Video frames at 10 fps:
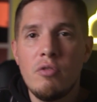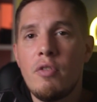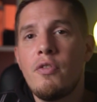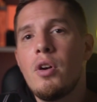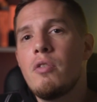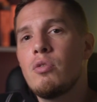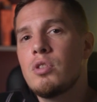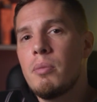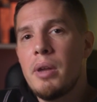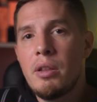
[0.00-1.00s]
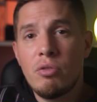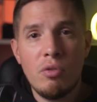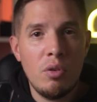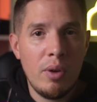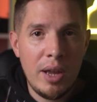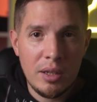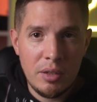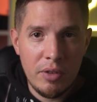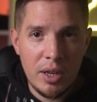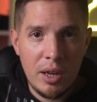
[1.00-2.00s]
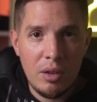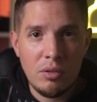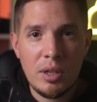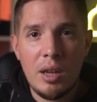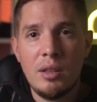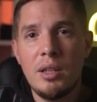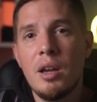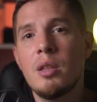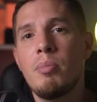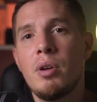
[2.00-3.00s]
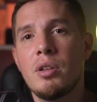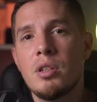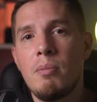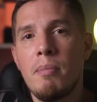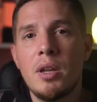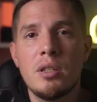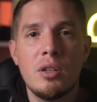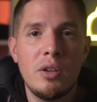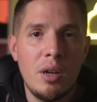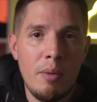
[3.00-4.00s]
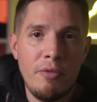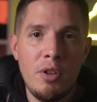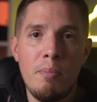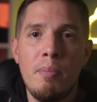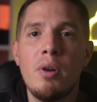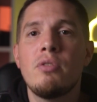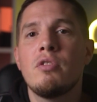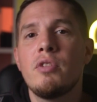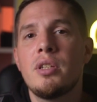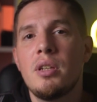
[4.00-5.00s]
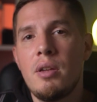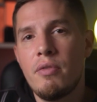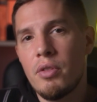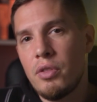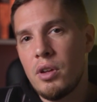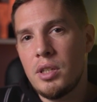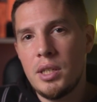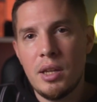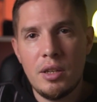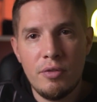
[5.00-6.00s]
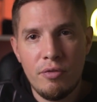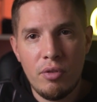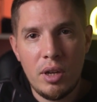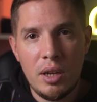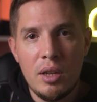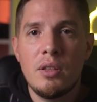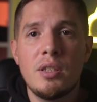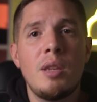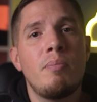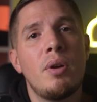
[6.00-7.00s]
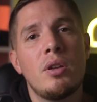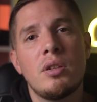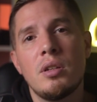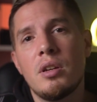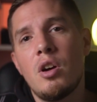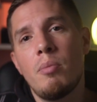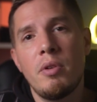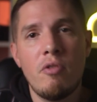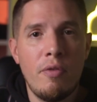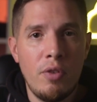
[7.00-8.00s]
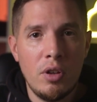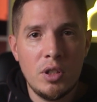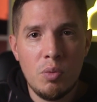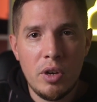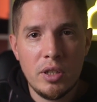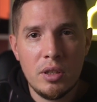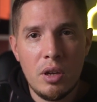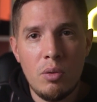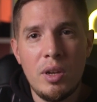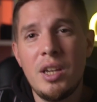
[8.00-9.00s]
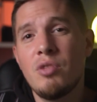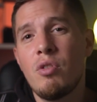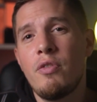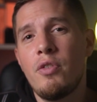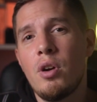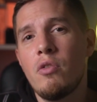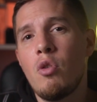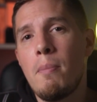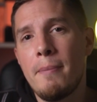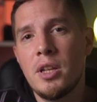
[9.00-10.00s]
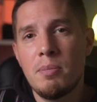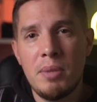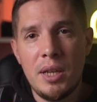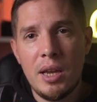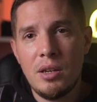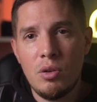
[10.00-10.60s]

Referrals are made through your active account and the other person must sign up for you both to receive 30 days free. The same person can't be referred twice though, each referral must be a